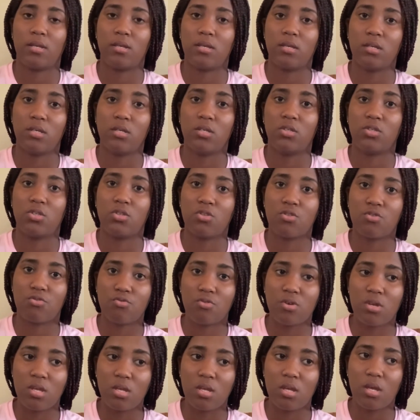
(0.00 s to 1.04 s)
these
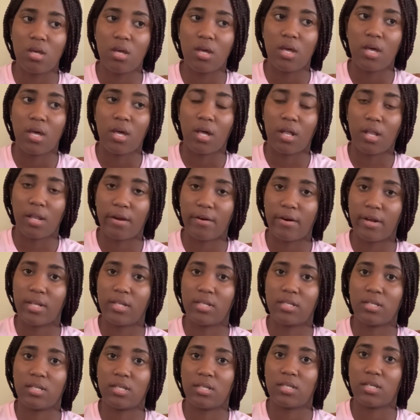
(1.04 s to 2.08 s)
3
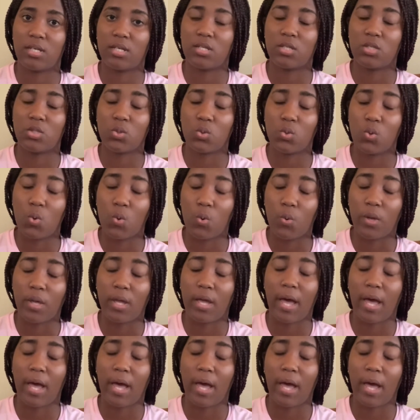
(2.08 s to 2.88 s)
clearance letters so quick.